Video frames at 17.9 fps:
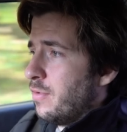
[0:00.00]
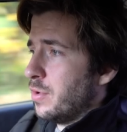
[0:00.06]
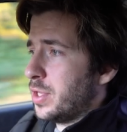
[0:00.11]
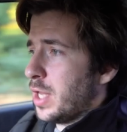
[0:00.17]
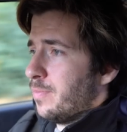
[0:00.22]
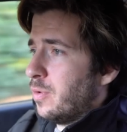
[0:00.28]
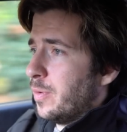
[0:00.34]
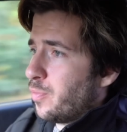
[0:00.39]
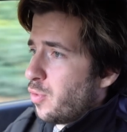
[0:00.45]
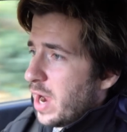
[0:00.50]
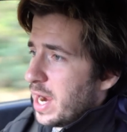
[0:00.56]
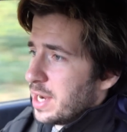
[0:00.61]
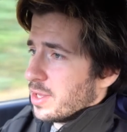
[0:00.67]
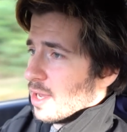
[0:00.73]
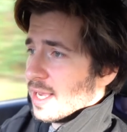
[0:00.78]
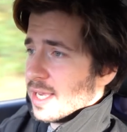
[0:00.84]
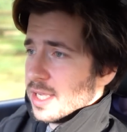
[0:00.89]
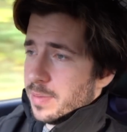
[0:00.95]
For example,
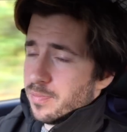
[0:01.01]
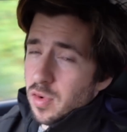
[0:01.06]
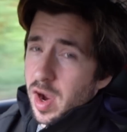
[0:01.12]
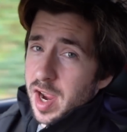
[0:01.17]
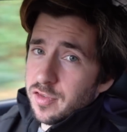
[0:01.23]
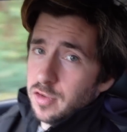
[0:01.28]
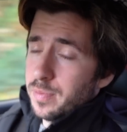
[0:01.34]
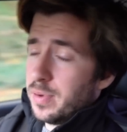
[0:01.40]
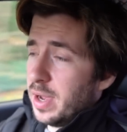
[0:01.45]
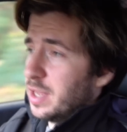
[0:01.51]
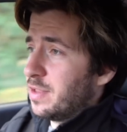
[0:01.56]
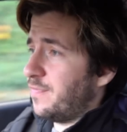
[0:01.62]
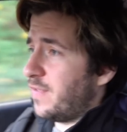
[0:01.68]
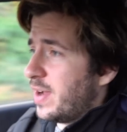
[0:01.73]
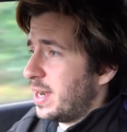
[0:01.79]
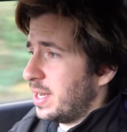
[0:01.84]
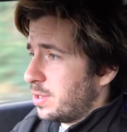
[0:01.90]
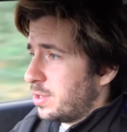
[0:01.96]
brakes. I had to get the brakes
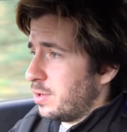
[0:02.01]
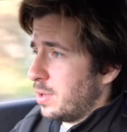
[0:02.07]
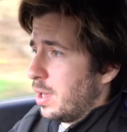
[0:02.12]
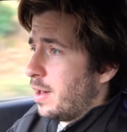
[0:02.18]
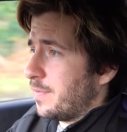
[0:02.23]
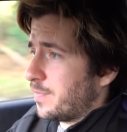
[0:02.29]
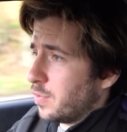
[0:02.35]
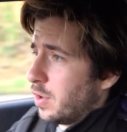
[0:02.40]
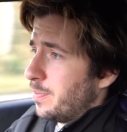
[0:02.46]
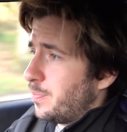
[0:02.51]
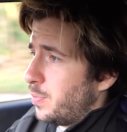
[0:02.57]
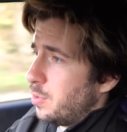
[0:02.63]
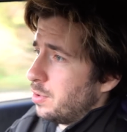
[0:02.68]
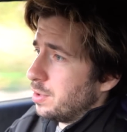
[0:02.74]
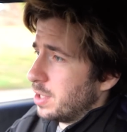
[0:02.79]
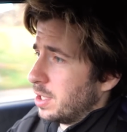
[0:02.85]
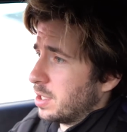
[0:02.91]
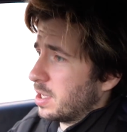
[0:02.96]
replaced fairly soon after I
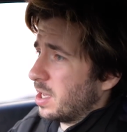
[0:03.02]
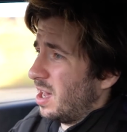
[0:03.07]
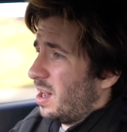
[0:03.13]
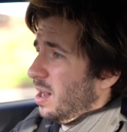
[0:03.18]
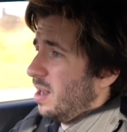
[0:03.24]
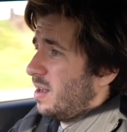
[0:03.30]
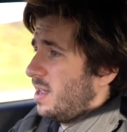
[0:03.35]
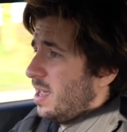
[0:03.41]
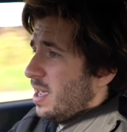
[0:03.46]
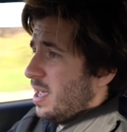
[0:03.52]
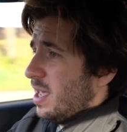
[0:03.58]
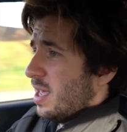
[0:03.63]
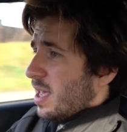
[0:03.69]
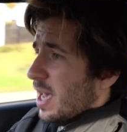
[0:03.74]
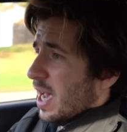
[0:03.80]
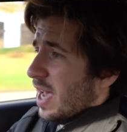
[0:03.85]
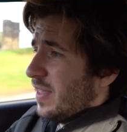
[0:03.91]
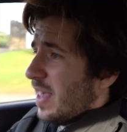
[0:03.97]
bought this car,
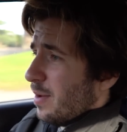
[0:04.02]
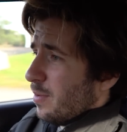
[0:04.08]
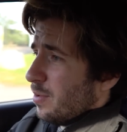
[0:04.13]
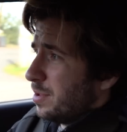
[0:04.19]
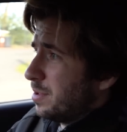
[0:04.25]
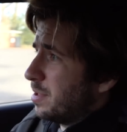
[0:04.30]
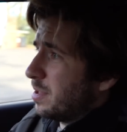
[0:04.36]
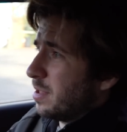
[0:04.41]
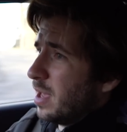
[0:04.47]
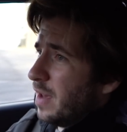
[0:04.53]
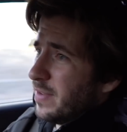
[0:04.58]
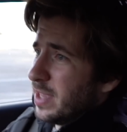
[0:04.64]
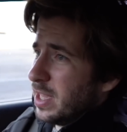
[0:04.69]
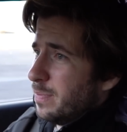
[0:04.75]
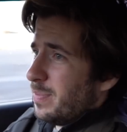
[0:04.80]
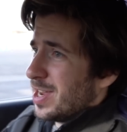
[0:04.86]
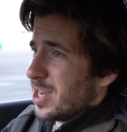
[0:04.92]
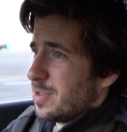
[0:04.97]
and that was, I
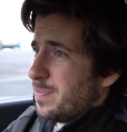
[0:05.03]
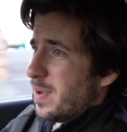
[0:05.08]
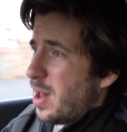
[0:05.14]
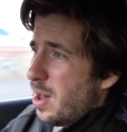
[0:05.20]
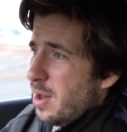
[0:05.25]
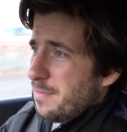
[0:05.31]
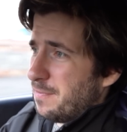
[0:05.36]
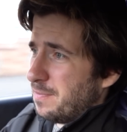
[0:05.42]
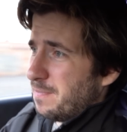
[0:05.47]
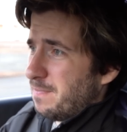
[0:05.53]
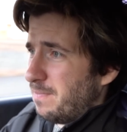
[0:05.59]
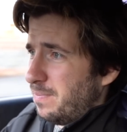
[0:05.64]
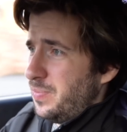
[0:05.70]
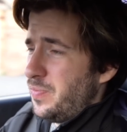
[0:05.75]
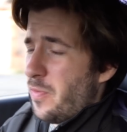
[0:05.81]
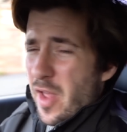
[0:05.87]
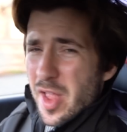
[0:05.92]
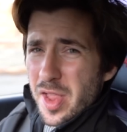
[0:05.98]
think, the best part of
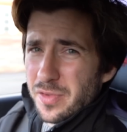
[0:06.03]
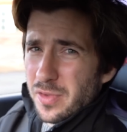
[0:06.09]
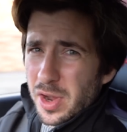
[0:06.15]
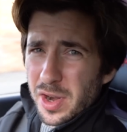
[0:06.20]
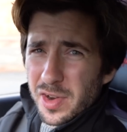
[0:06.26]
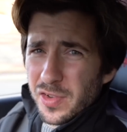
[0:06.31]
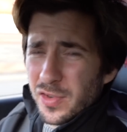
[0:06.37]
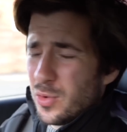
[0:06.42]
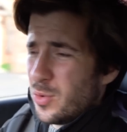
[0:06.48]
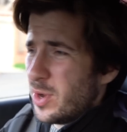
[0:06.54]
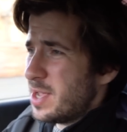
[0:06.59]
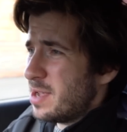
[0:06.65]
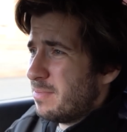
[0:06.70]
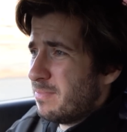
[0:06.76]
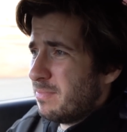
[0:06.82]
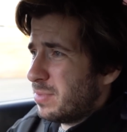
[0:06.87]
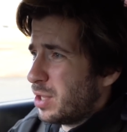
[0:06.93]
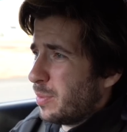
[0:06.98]
900 quid,
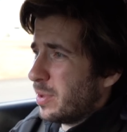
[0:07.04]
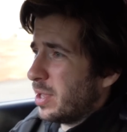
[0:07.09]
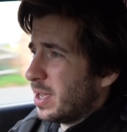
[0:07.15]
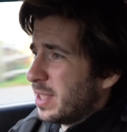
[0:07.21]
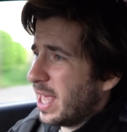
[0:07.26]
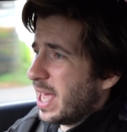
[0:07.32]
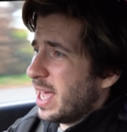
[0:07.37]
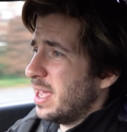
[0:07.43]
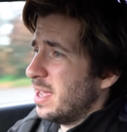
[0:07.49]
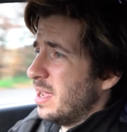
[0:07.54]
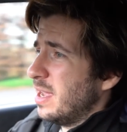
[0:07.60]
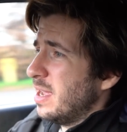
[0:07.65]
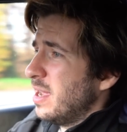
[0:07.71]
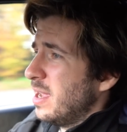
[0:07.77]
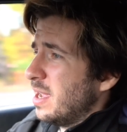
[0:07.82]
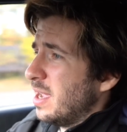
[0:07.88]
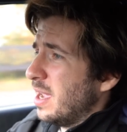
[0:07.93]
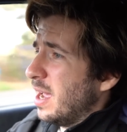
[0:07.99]
something like that.
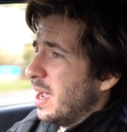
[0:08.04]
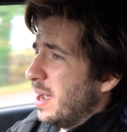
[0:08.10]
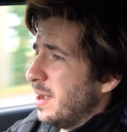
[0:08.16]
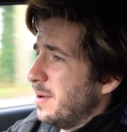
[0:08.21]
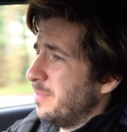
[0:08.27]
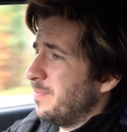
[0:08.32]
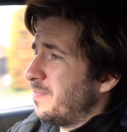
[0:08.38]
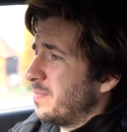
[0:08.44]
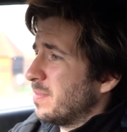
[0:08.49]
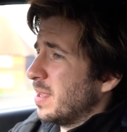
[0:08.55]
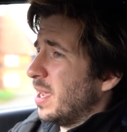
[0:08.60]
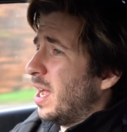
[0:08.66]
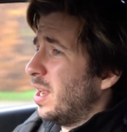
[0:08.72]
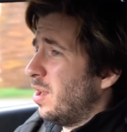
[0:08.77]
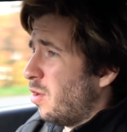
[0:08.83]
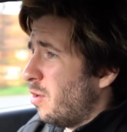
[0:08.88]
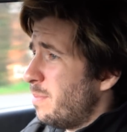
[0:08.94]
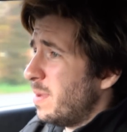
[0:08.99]

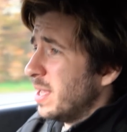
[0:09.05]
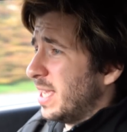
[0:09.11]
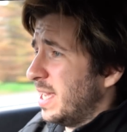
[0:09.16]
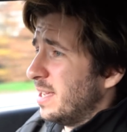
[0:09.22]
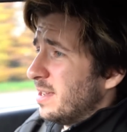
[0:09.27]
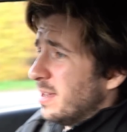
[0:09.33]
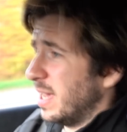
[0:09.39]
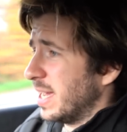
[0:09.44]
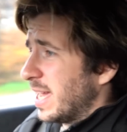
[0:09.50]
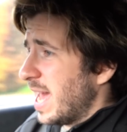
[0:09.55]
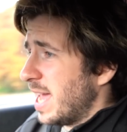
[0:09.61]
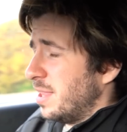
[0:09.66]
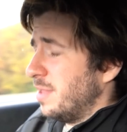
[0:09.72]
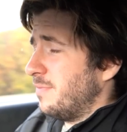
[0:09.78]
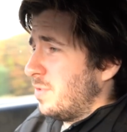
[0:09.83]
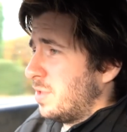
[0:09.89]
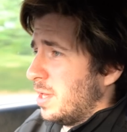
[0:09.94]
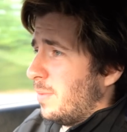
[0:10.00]
A lot of money,
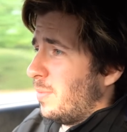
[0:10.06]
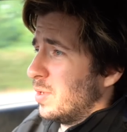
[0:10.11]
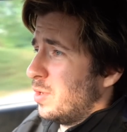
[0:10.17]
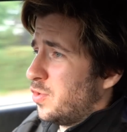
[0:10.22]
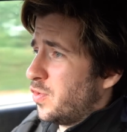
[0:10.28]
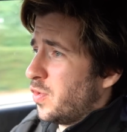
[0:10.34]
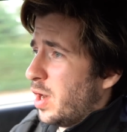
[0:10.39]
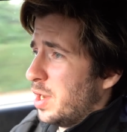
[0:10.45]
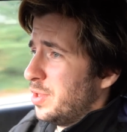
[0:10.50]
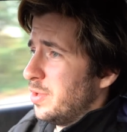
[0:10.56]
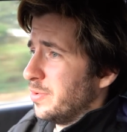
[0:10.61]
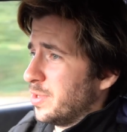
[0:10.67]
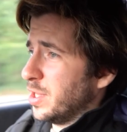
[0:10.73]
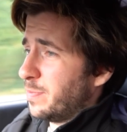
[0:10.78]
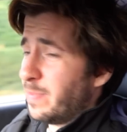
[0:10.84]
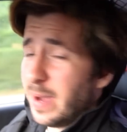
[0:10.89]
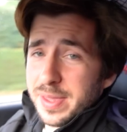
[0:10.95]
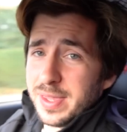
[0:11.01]
again, for someone who tries not
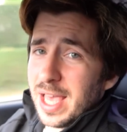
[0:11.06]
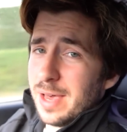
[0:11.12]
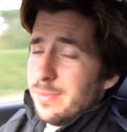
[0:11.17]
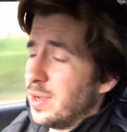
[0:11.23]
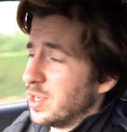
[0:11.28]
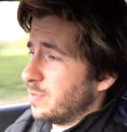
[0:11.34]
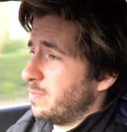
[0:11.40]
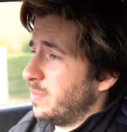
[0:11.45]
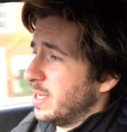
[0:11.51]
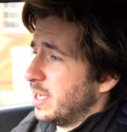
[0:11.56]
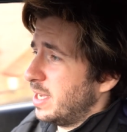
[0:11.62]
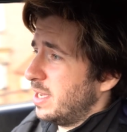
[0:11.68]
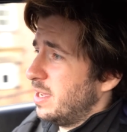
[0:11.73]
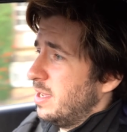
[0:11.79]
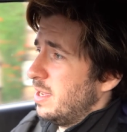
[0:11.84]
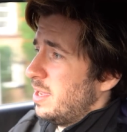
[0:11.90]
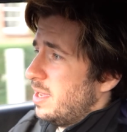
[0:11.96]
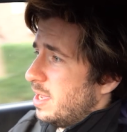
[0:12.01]
to spend that much
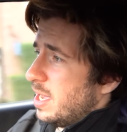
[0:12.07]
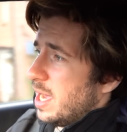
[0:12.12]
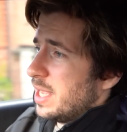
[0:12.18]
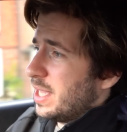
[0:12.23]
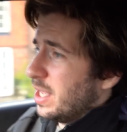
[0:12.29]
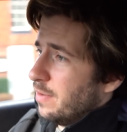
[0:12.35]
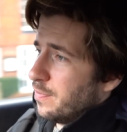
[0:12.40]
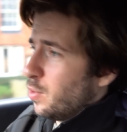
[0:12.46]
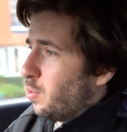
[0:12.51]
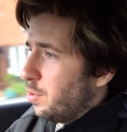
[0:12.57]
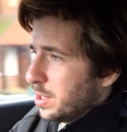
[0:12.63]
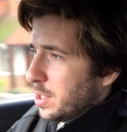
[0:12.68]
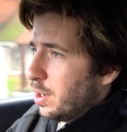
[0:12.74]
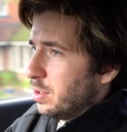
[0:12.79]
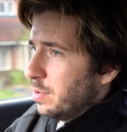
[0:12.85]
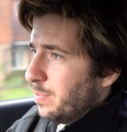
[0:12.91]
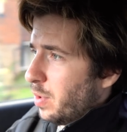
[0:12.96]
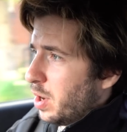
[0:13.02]
money, and then of course
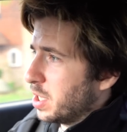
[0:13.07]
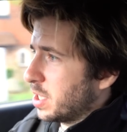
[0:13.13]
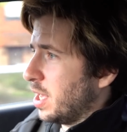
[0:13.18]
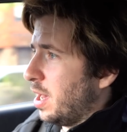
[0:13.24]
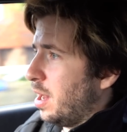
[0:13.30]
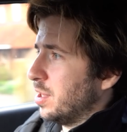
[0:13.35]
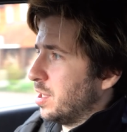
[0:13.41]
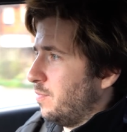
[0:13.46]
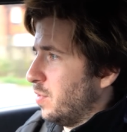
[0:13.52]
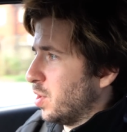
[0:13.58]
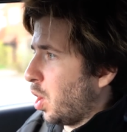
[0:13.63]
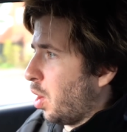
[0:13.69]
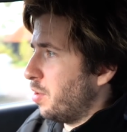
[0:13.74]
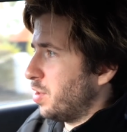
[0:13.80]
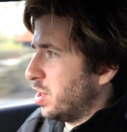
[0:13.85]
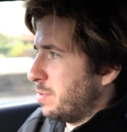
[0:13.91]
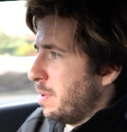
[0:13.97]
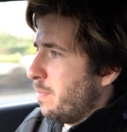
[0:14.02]
goes and buys cars that
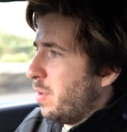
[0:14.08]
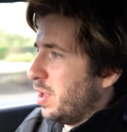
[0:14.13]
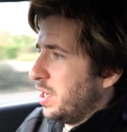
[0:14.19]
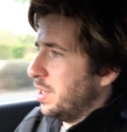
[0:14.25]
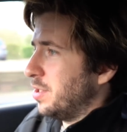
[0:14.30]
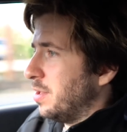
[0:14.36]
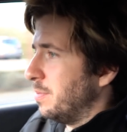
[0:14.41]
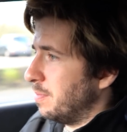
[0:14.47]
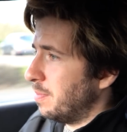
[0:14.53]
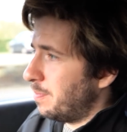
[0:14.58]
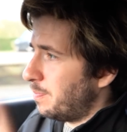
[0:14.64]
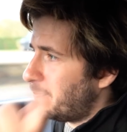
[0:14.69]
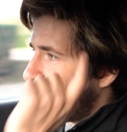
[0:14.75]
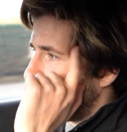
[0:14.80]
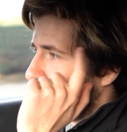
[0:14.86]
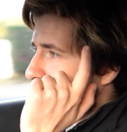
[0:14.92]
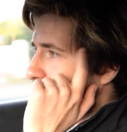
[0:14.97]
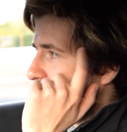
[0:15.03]
require you to spend money in them.
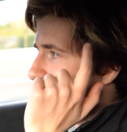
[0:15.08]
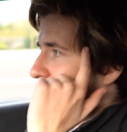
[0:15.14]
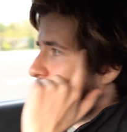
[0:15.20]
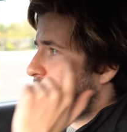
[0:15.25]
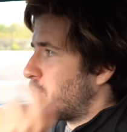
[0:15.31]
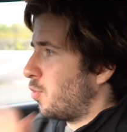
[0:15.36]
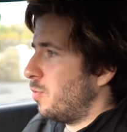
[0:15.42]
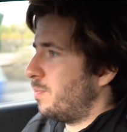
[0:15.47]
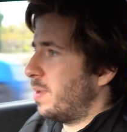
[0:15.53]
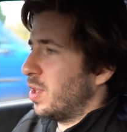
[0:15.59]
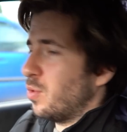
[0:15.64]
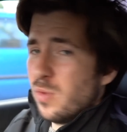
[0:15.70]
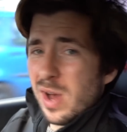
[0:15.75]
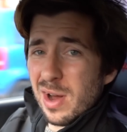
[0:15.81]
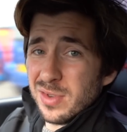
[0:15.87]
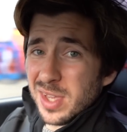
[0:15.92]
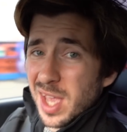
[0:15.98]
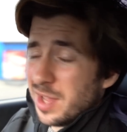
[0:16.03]
Big brain Broadbent,
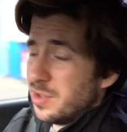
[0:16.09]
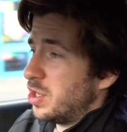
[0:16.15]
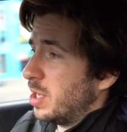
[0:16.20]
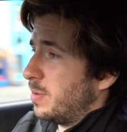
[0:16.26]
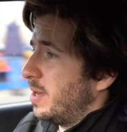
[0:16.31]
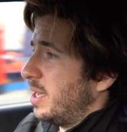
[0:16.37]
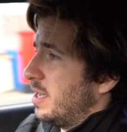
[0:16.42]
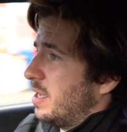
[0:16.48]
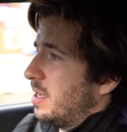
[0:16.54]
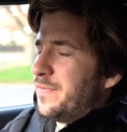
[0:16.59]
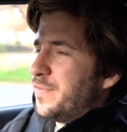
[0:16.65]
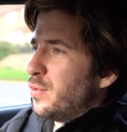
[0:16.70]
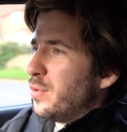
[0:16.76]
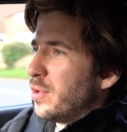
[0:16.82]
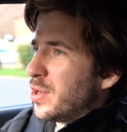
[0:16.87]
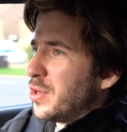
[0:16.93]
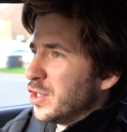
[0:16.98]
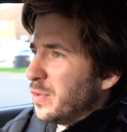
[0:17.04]
well done, Jimmy.
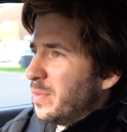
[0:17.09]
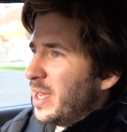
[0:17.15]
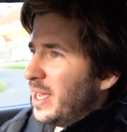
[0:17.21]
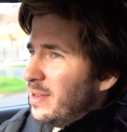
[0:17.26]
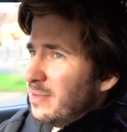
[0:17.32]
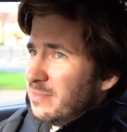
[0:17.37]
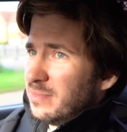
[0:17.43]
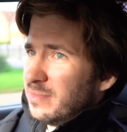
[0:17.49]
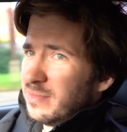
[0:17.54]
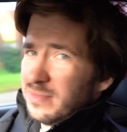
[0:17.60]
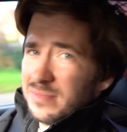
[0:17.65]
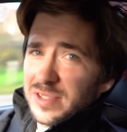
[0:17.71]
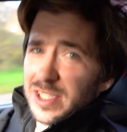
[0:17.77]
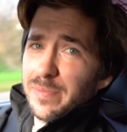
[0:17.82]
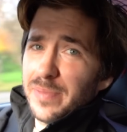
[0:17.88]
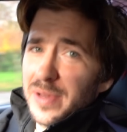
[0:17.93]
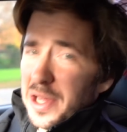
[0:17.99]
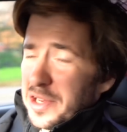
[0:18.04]
Fuel economy?
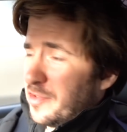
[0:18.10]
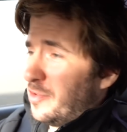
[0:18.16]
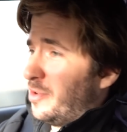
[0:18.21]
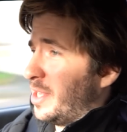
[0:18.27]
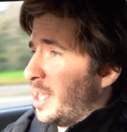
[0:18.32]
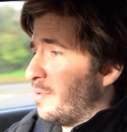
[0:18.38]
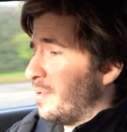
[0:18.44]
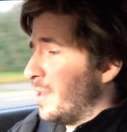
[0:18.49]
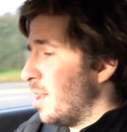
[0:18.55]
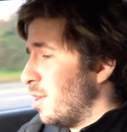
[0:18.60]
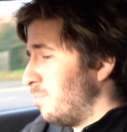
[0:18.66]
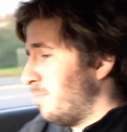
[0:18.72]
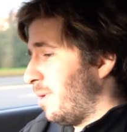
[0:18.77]
Simple answer is I don't know.